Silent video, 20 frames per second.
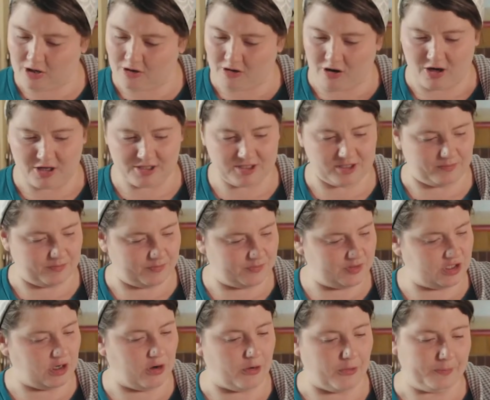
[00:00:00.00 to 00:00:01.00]
Awesome.
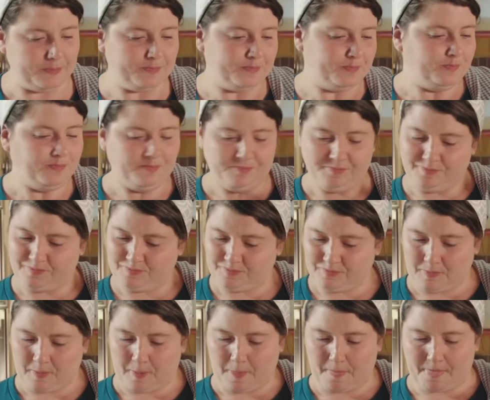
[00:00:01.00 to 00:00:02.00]
So
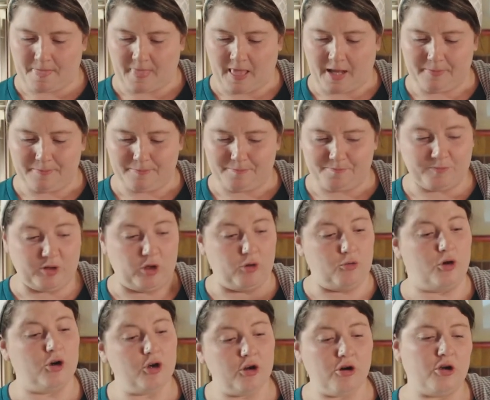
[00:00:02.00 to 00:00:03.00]
you
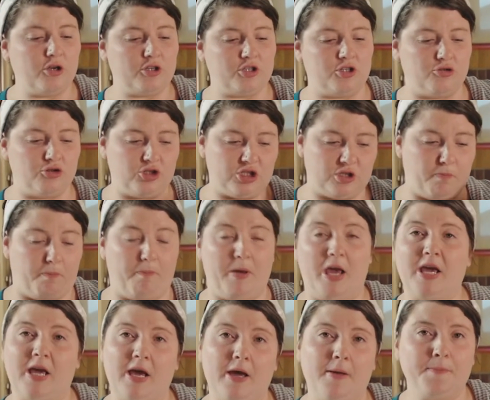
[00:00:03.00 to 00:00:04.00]
could also just
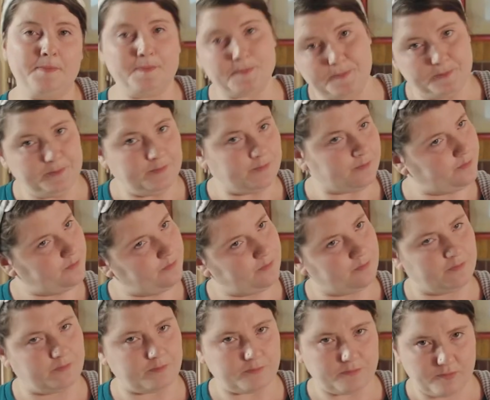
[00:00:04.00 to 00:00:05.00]
bake it
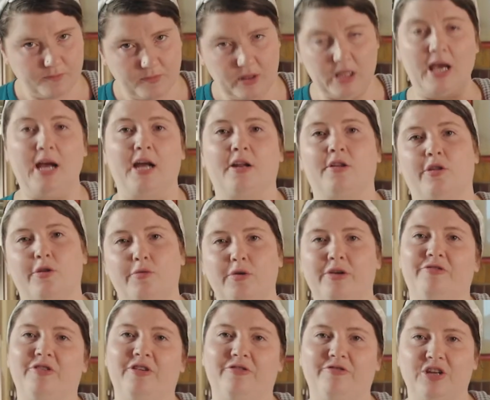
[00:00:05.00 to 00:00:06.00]
at
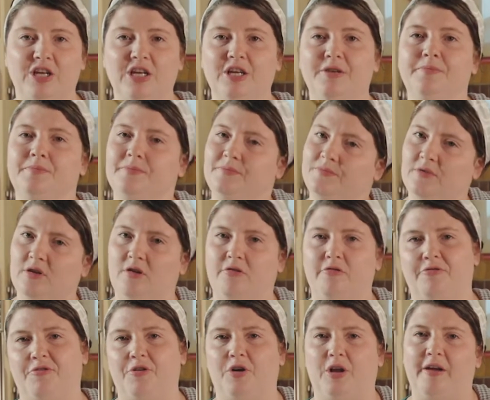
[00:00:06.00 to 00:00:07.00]
350
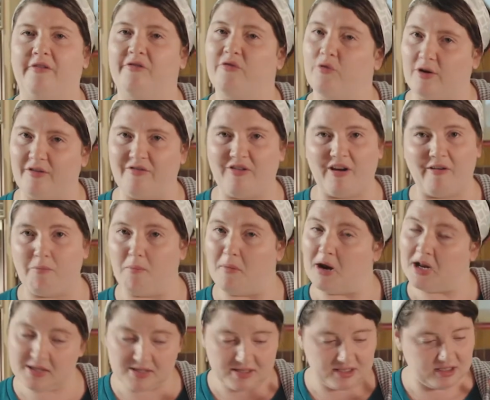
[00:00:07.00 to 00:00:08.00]
for like 45
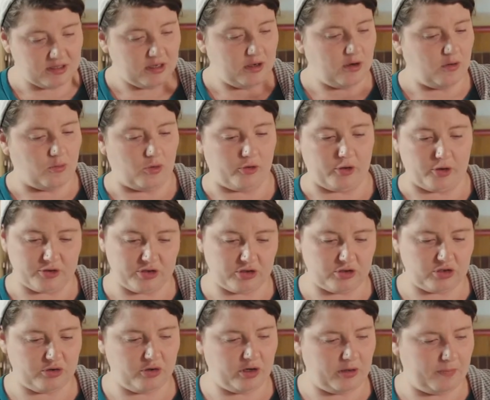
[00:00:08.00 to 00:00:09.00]
minutes. We'll also
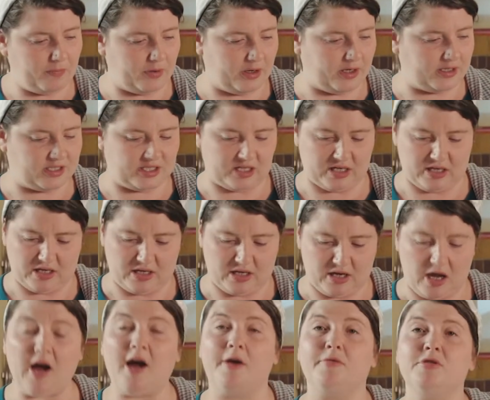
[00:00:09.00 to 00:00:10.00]
do it, but
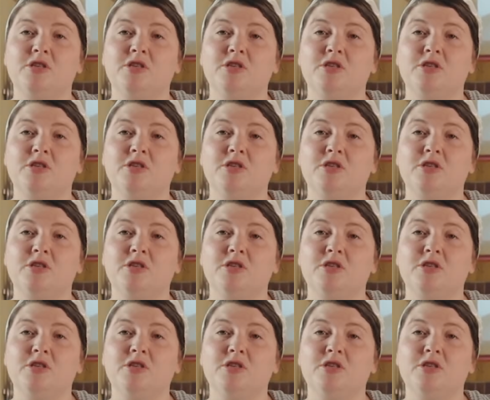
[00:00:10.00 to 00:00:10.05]
I